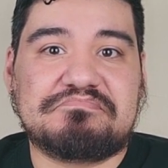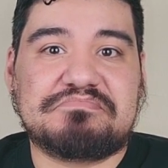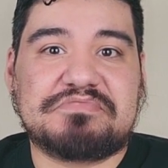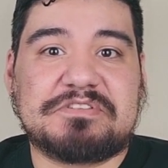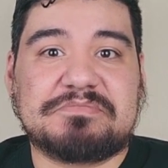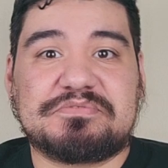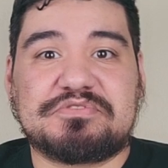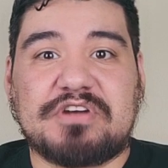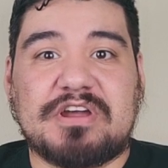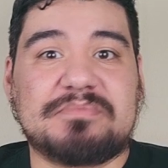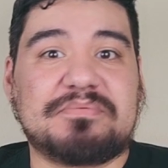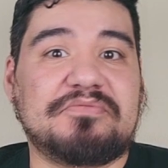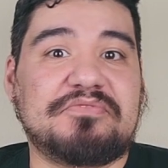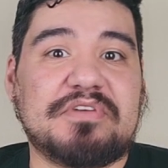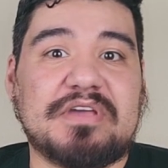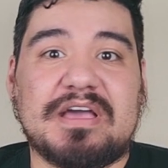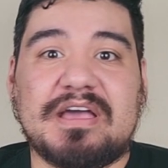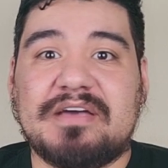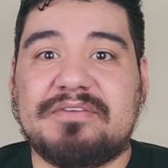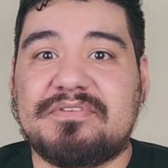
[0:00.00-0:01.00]
Subscribe if you
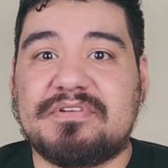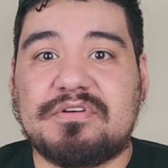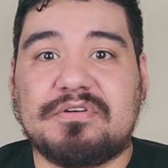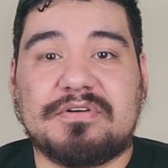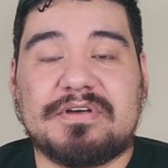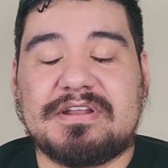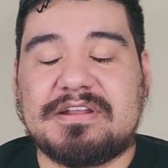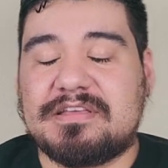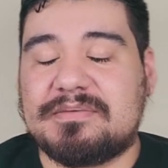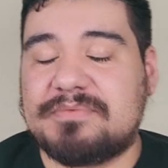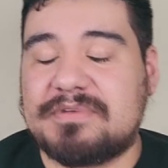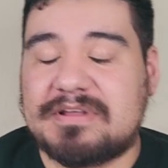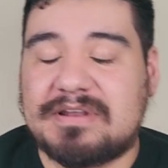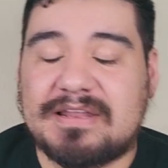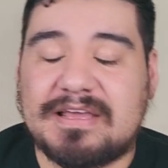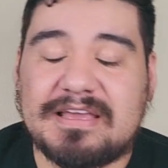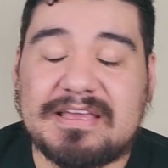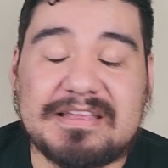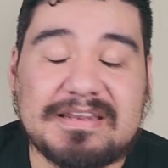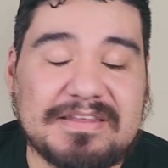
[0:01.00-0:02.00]
haven't. Go ahead and give me a
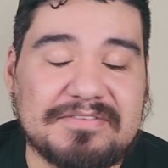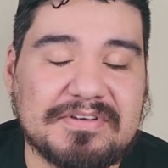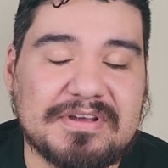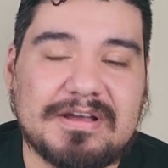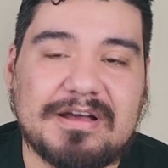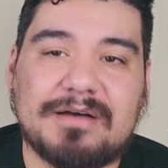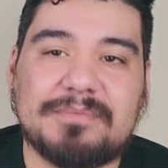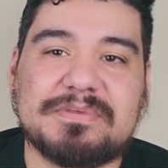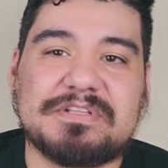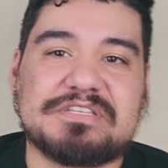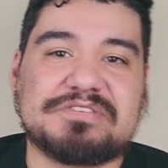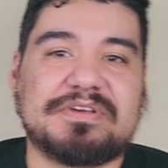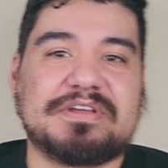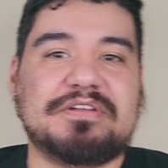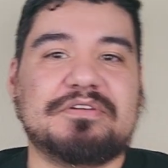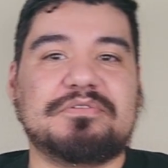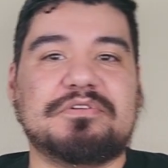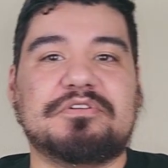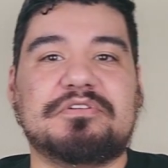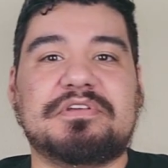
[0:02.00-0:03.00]
like, leave a comment so I
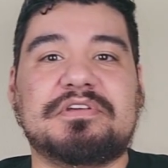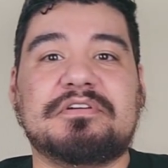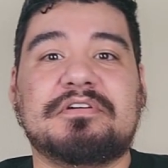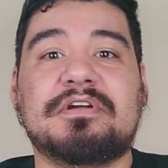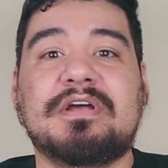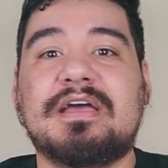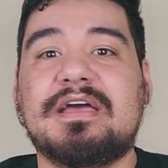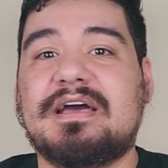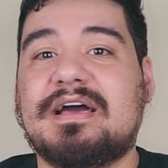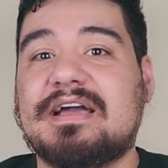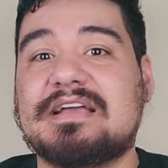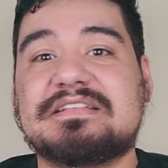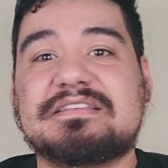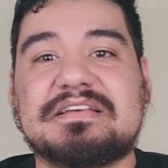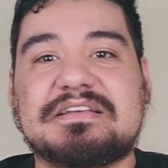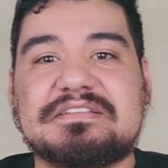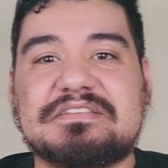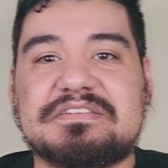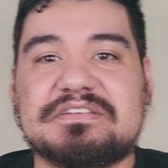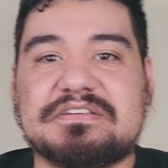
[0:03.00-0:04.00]
know you're here. I
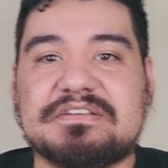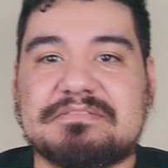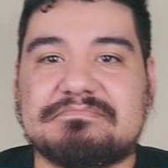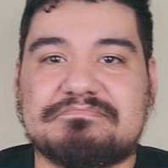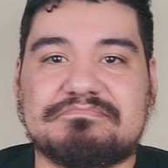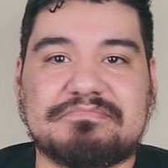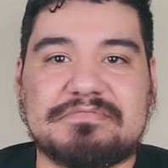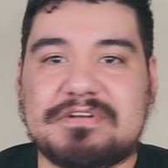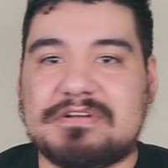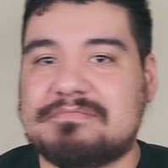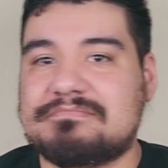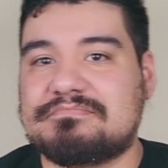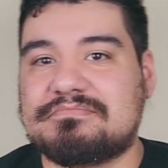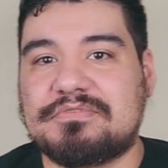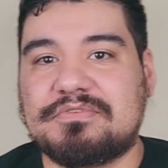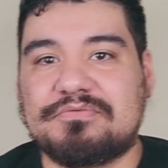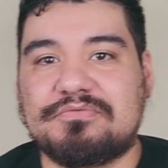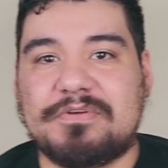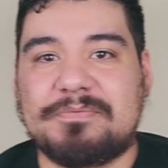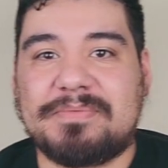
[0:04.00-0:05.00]
tend to
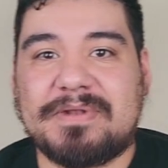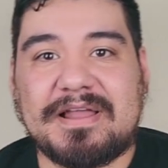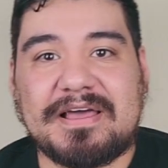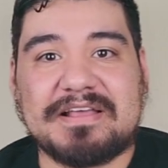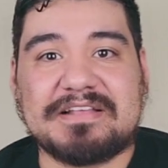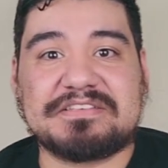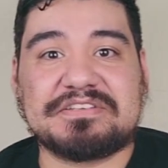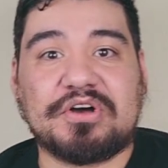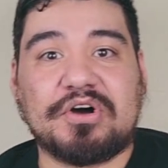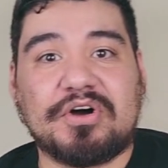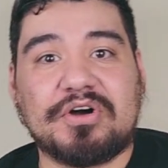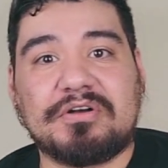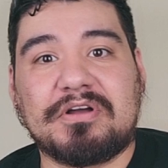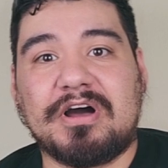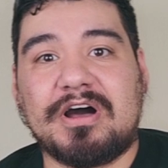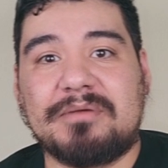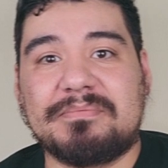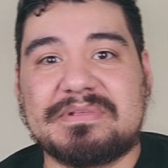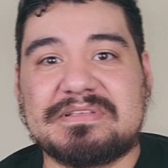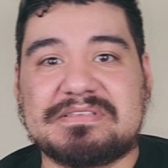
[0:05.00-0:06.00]
reply to all
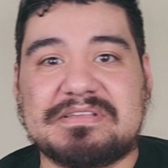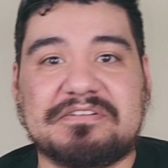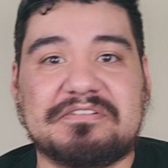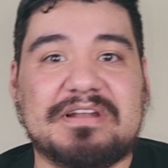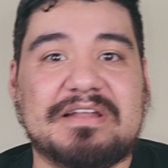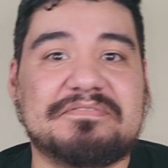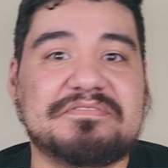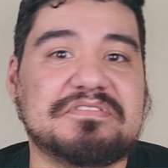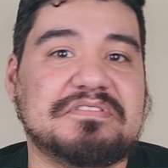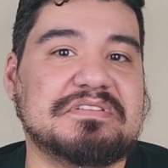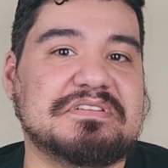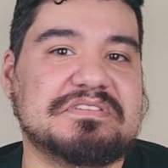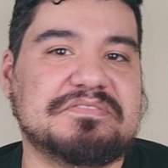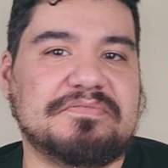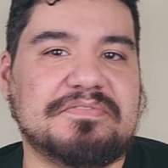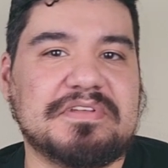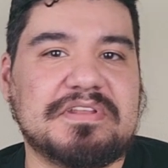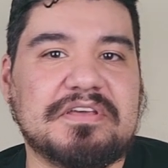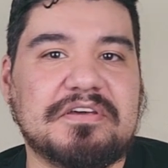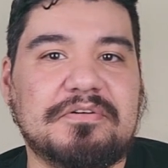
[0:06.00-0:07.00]
comments that are left on this
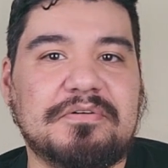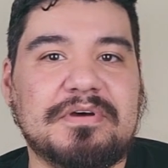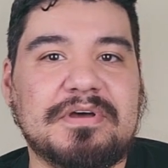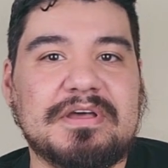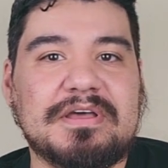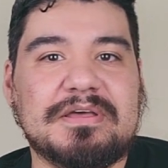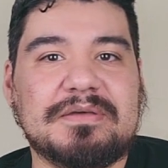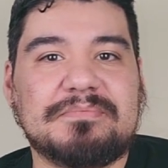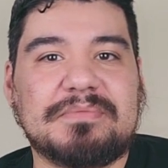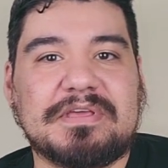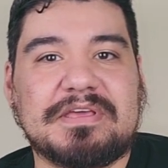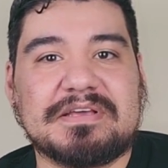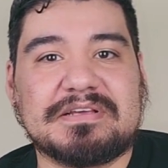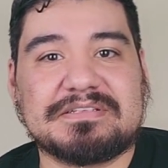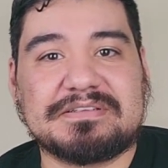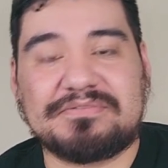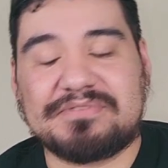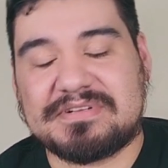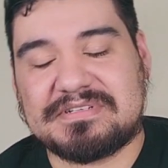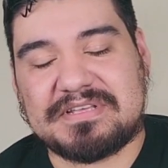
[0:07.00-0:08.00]
video because
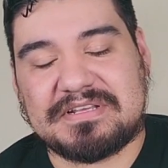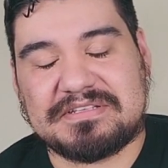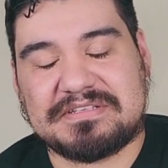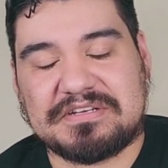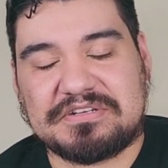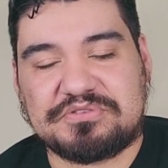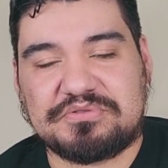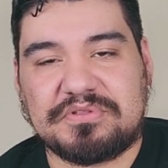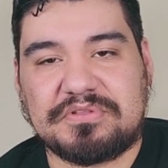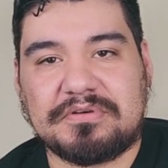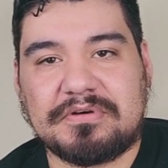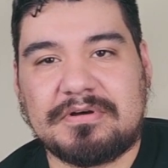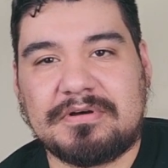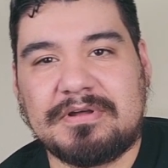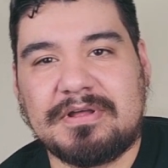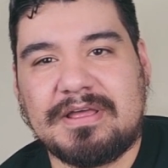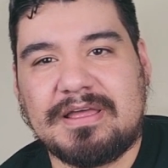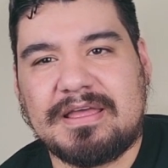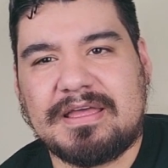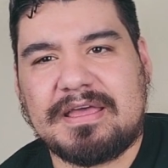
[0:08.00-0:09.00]
I want to stay in touch with you all.
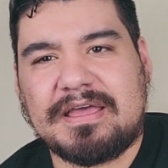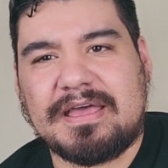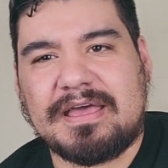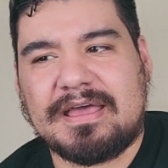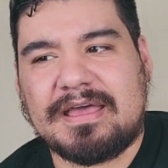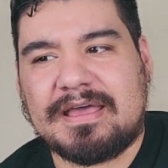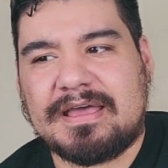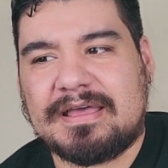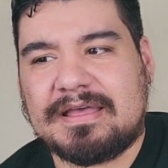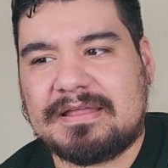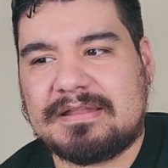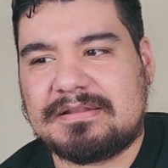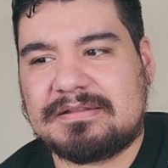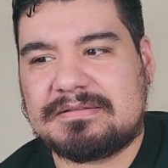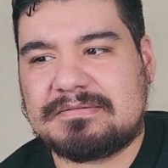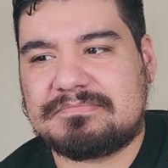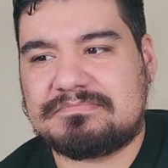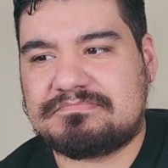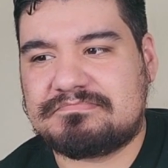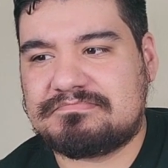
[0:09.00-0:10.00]

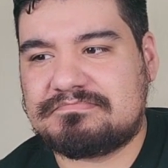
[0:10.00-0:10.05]
And